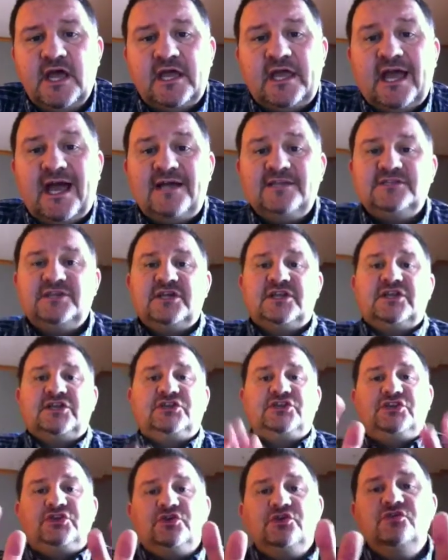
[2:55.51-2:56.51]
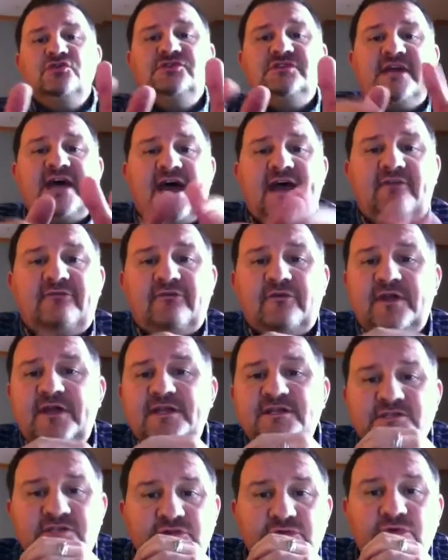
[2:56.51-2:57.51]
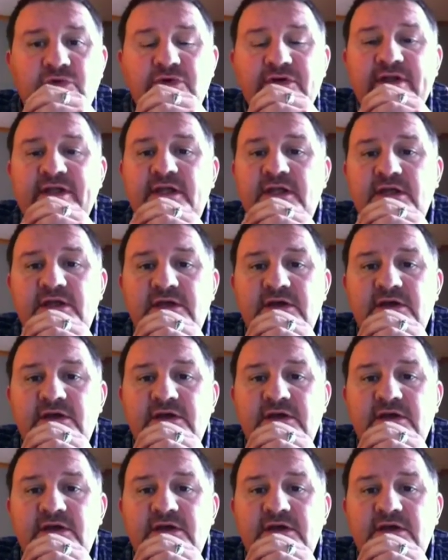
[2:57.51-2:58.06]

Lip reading: God's going to use that for His glory,